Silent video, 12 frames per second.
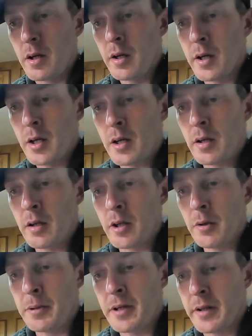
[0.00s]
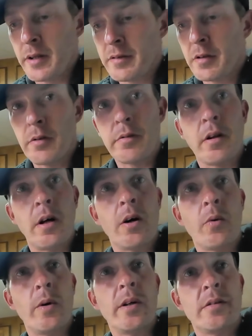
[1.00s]
And a little bit of this goes a
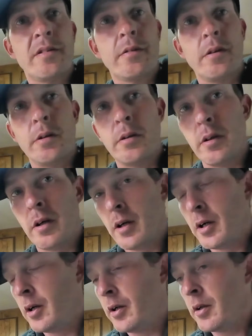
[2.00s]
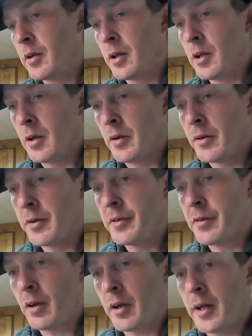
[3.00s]
long ways too.
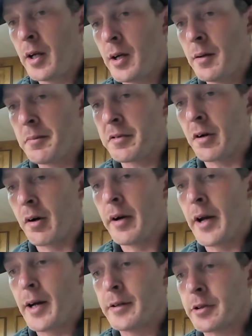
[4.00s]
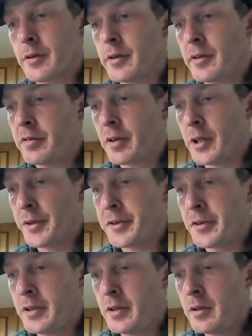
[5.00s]
These clams are naturally
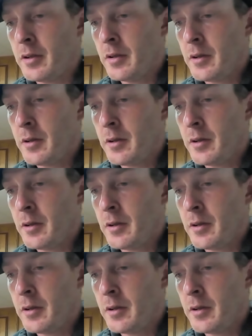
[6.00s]
salty.